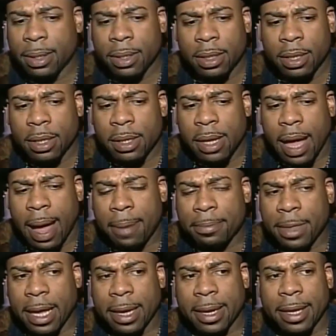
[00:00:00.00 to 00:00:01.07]
Ronald
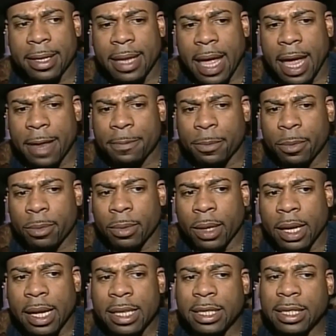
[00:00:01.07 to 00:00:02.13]
Washington, who was
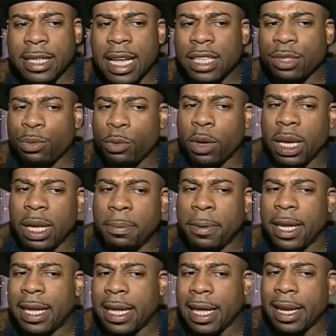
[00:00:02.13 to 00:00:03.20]
Jay's childhood
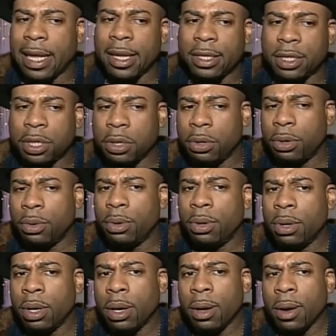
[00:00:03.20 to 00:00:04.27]
friend, and Carl
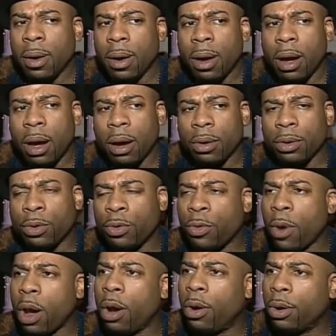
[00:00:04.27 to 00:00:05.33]
Jordan Jr.,
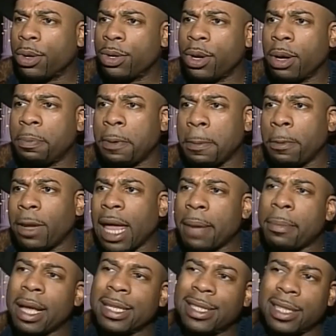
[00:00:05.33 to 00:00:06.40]
who was
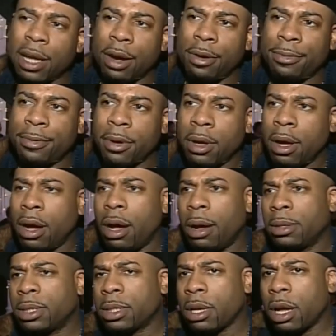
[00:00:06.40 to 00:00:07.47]
Jay's godson.
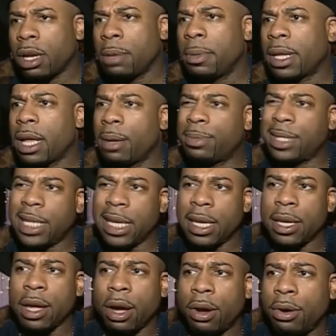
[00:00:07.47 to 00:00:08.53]
The Brooklyn
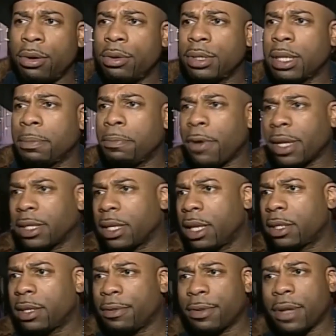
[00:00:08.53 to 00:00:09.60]
jury took about
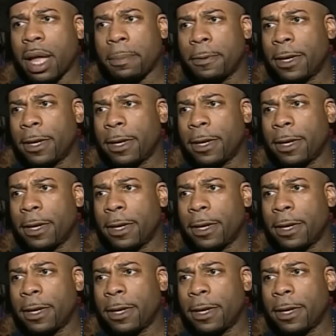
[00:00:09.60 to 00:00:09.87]
10 hours to